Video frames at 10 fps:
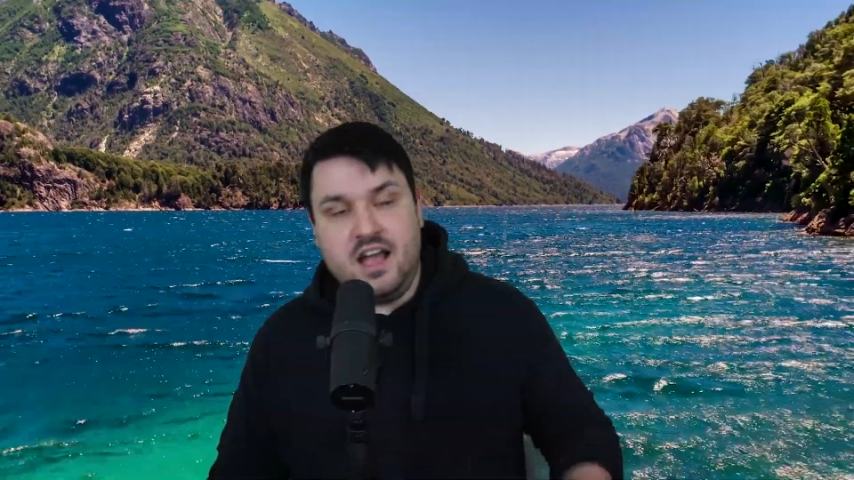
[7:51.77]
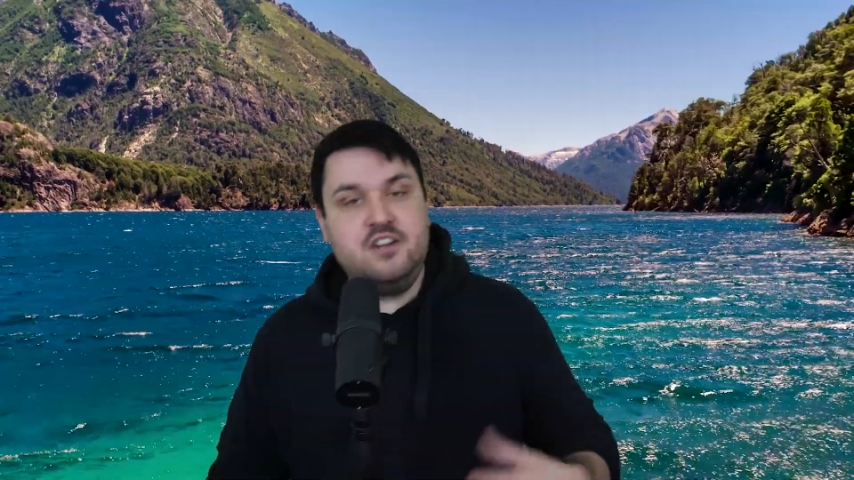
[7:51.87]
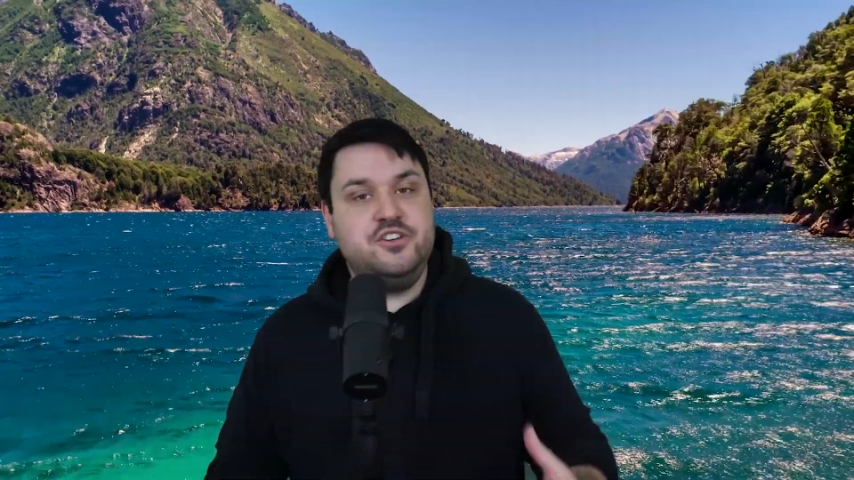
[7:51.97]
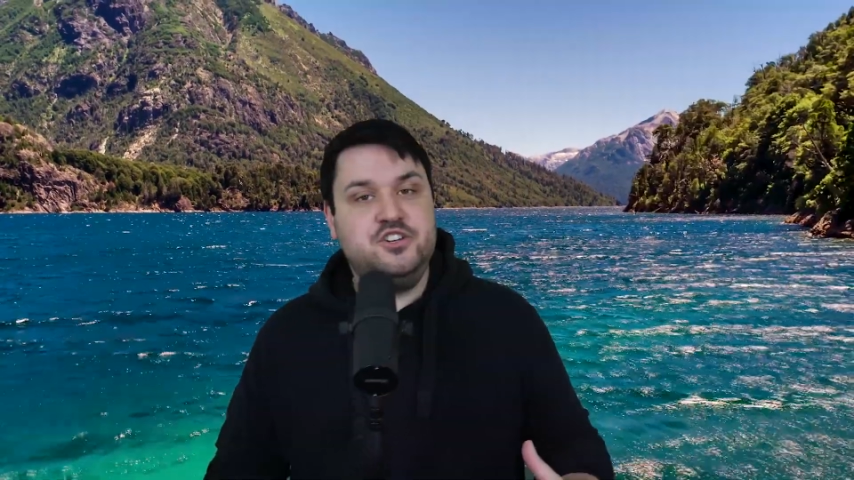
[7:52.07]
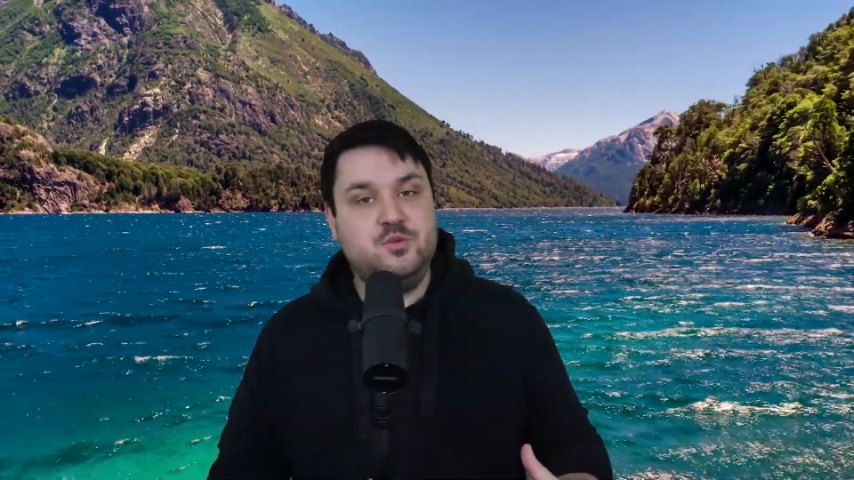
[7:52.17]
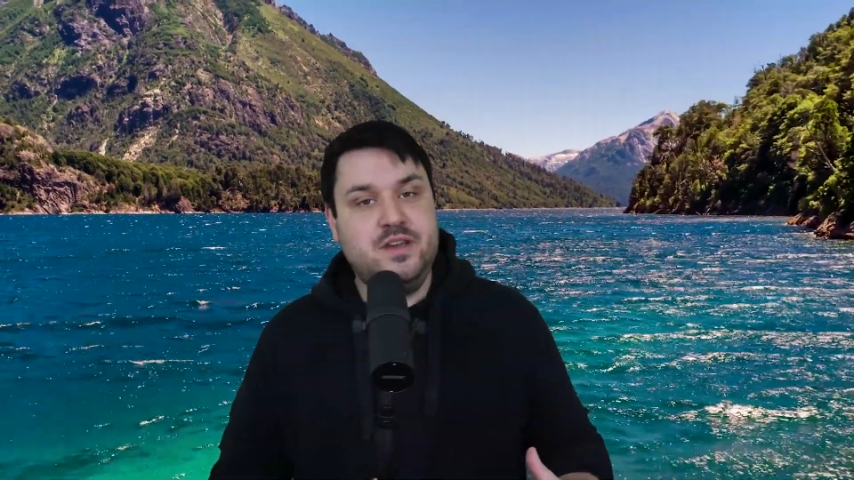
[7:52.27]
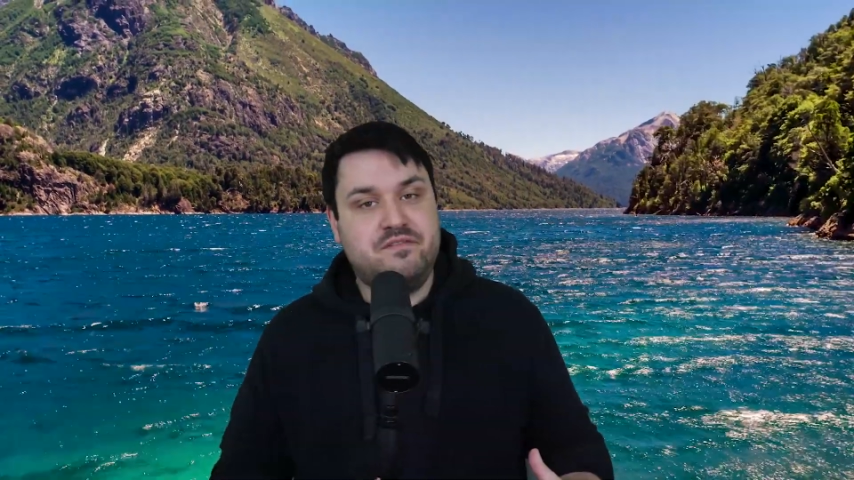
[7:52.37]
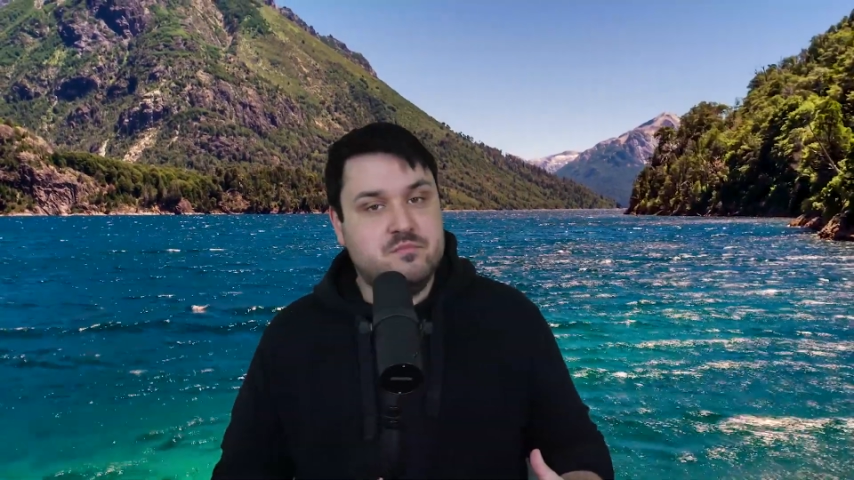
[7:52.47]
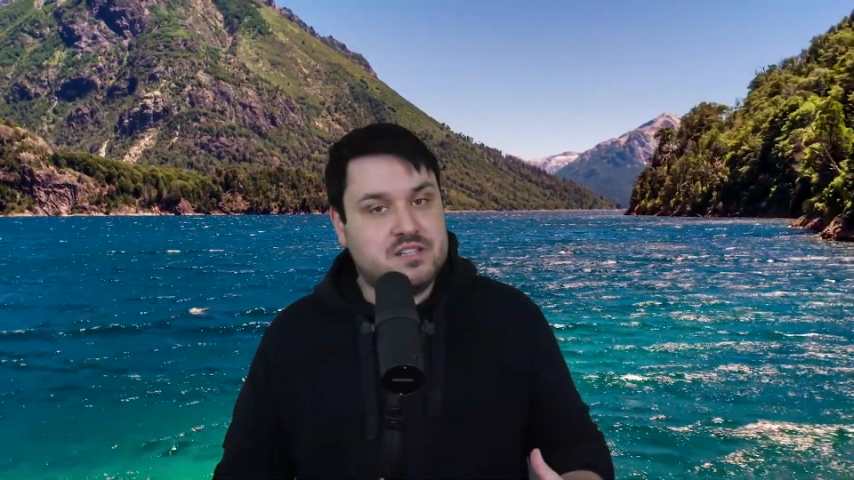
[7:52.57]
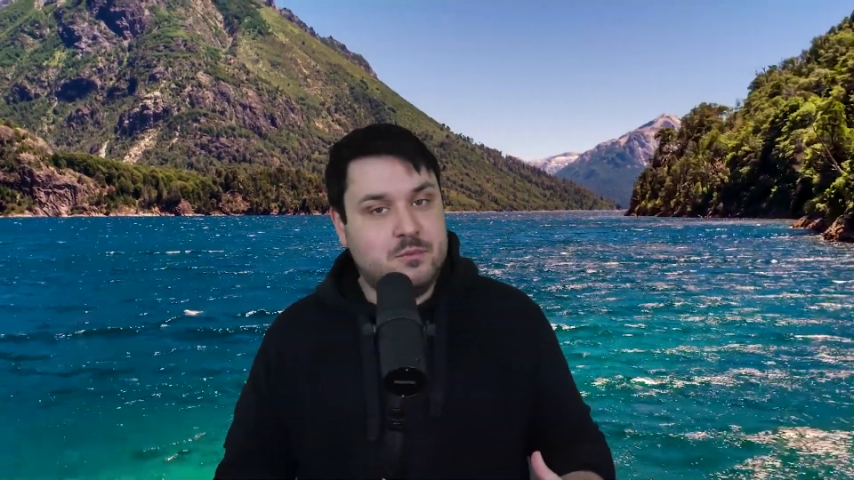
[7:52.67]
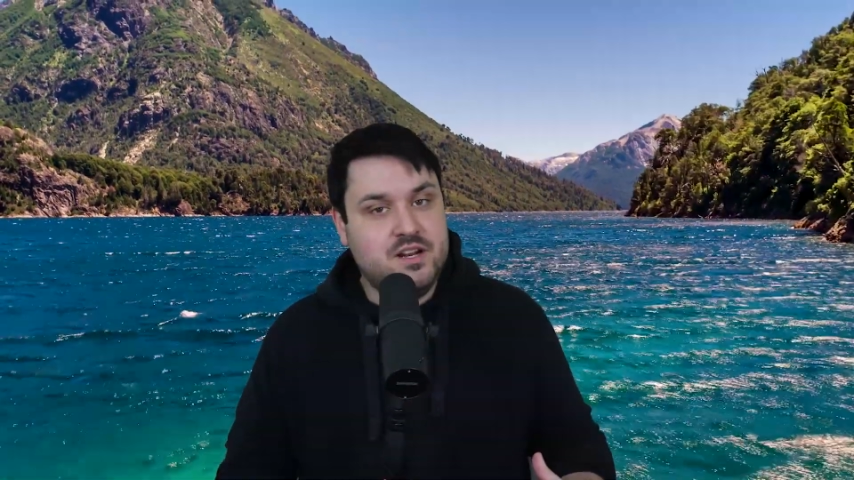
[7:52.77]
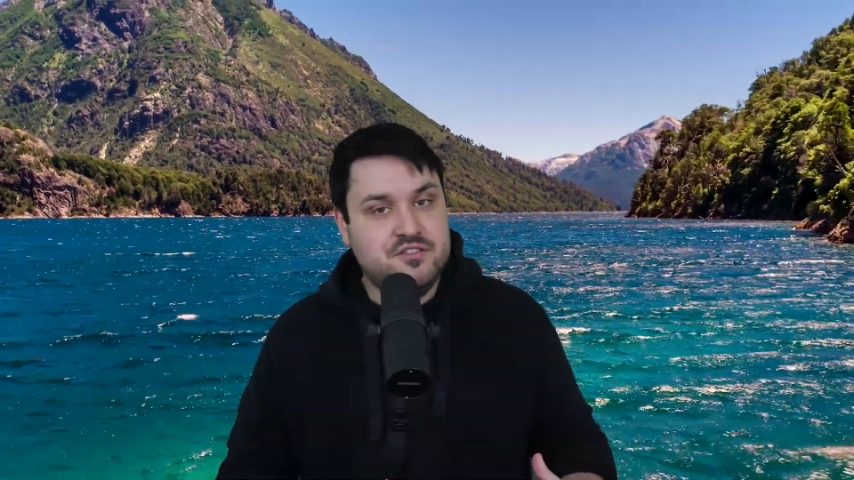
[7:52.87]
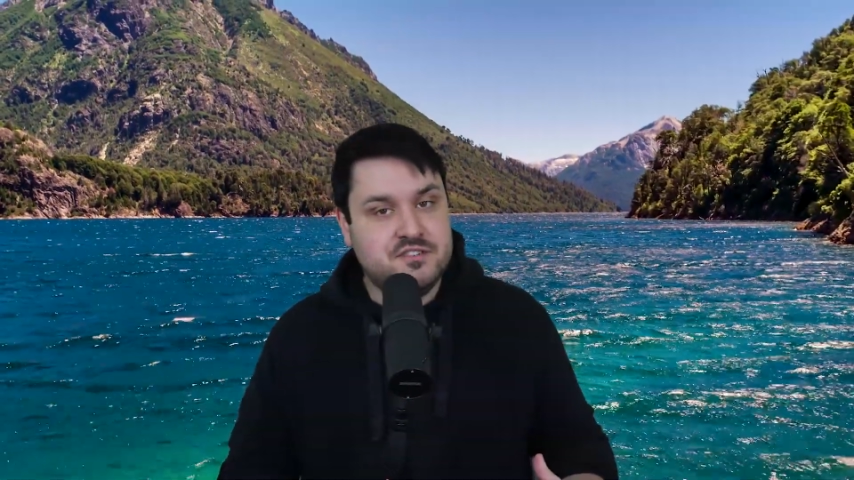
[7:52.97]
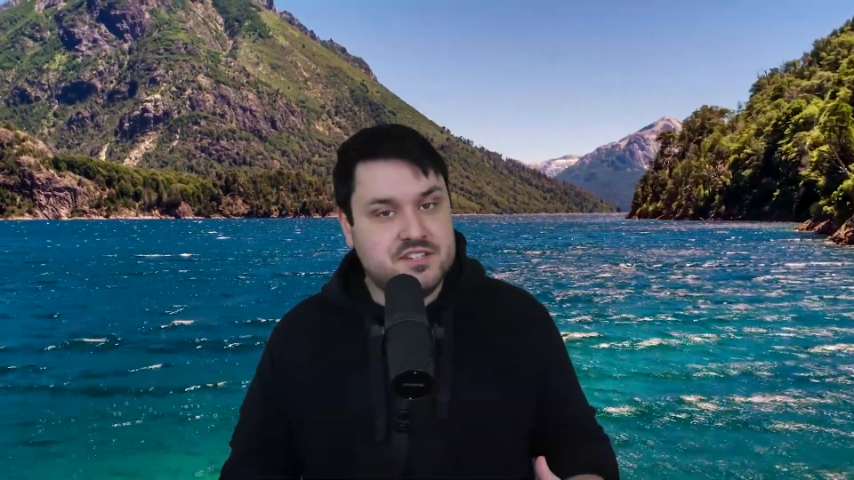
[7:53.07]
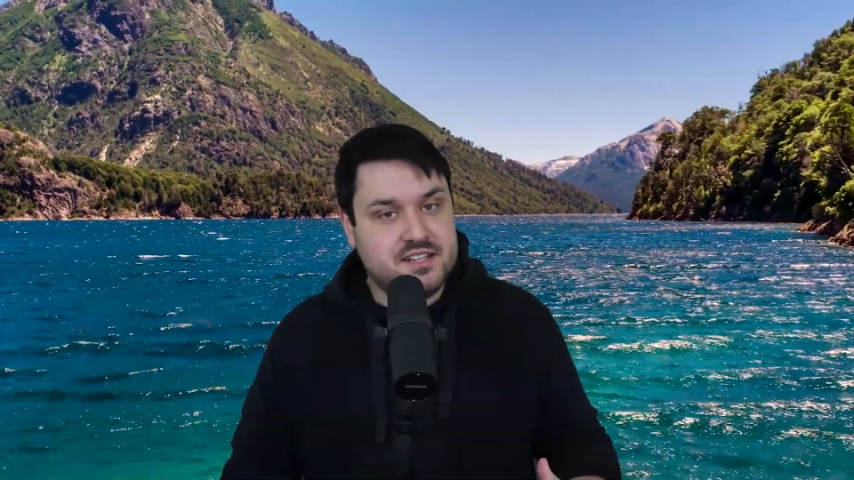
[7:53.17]
I got a tweet from someone
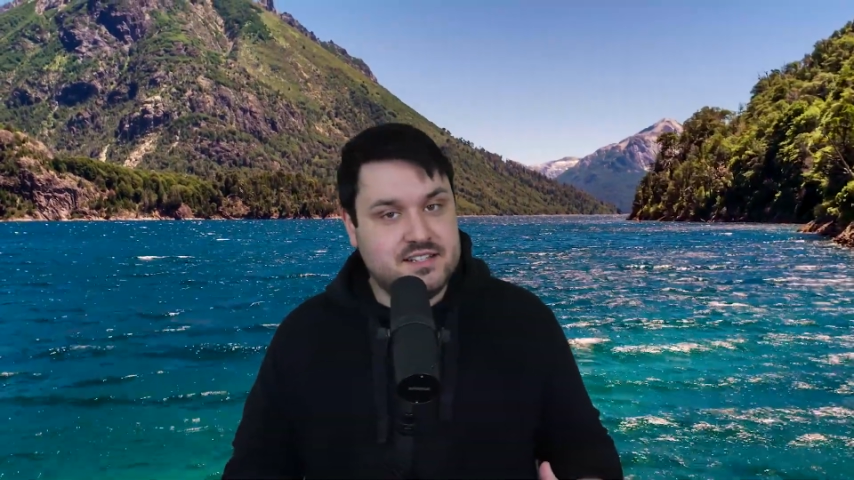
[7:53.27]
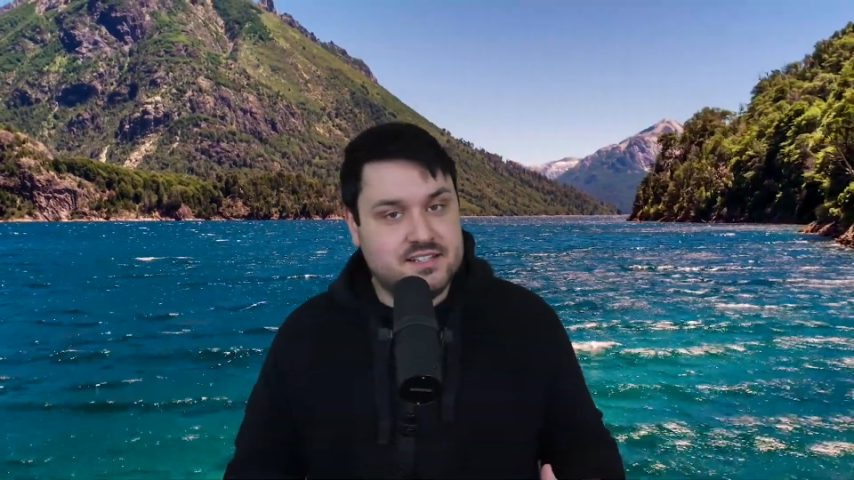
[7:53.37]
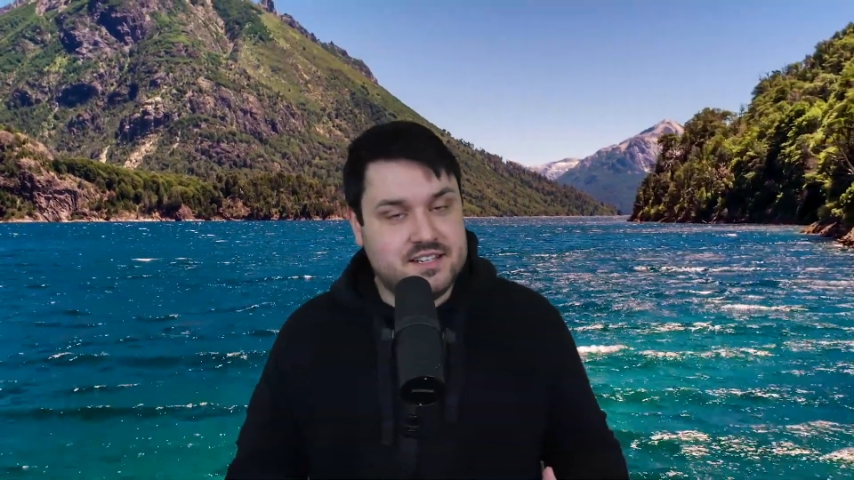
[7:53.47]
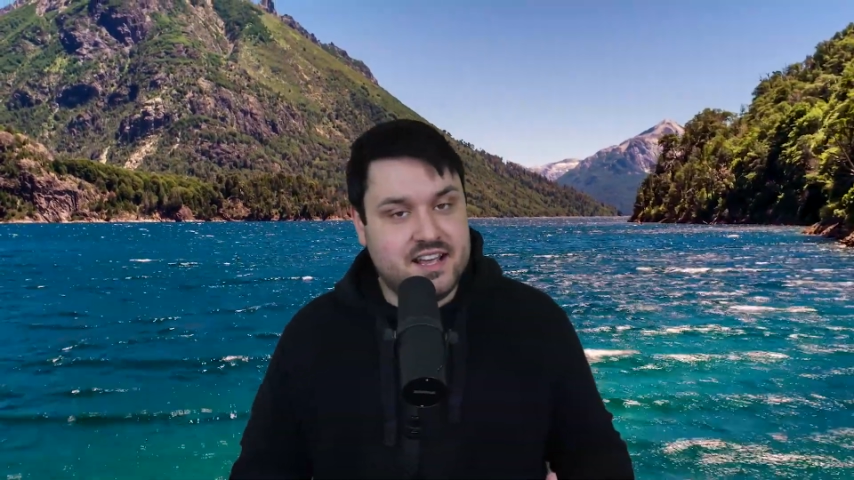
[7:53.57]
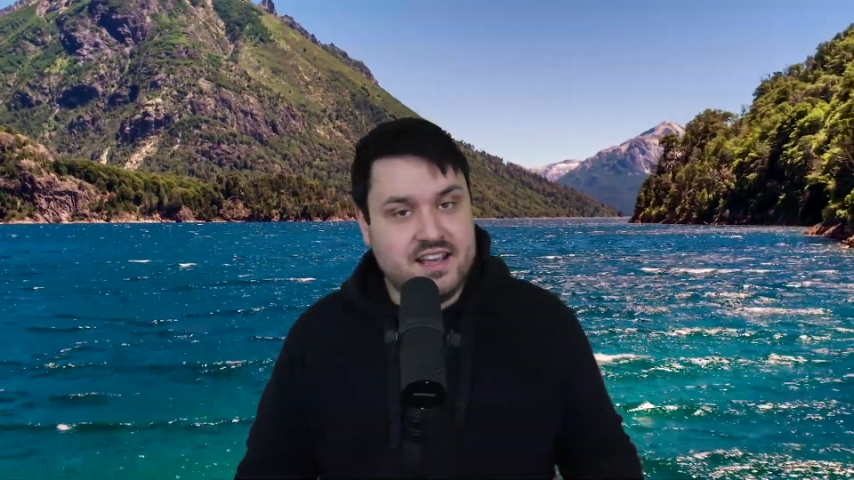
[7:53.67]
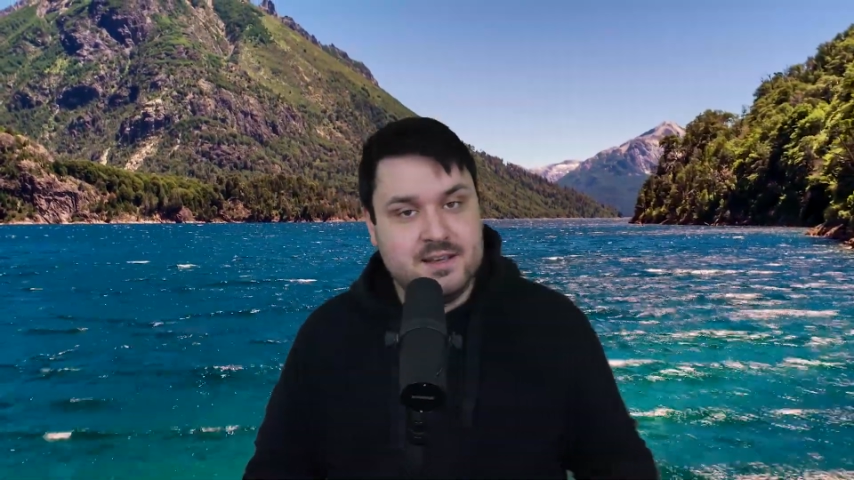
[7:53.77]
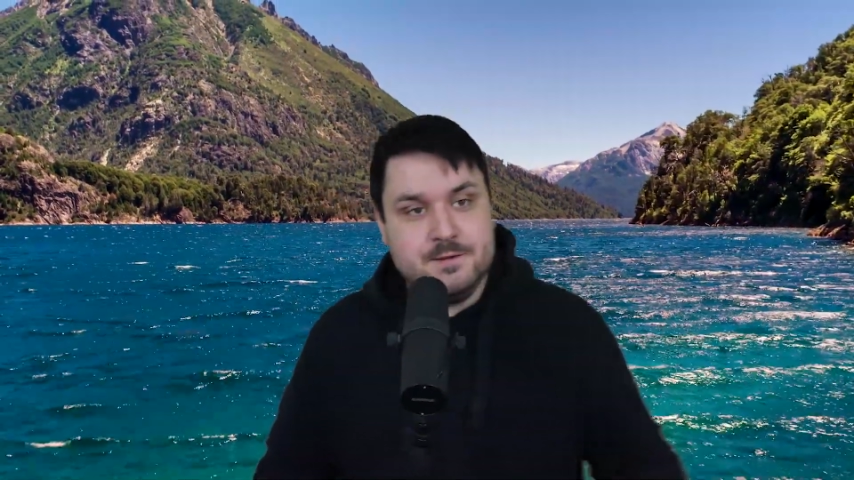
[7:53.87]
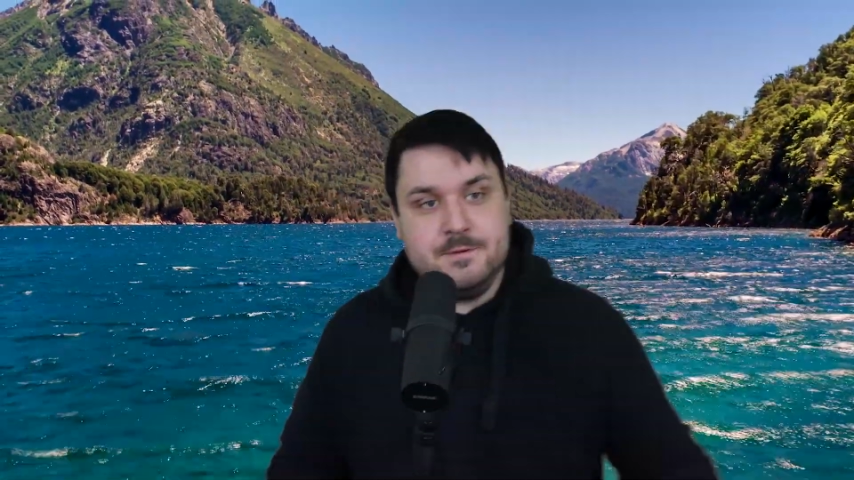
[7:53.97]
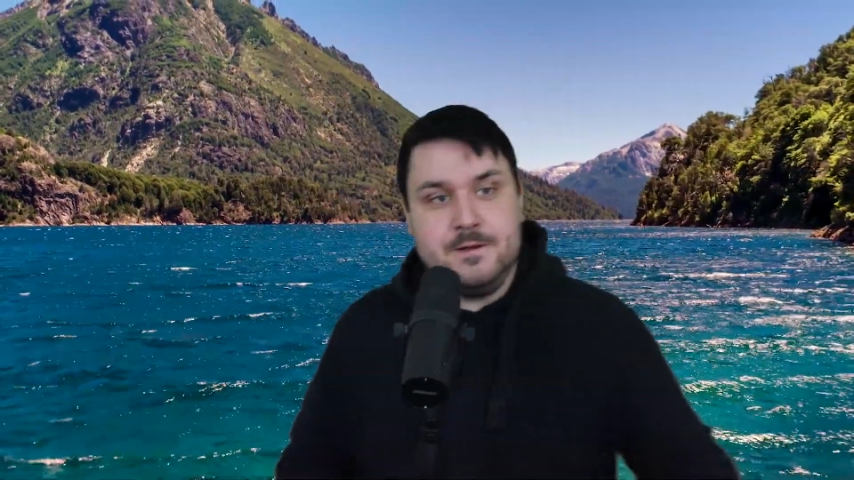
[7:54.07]
interesting today.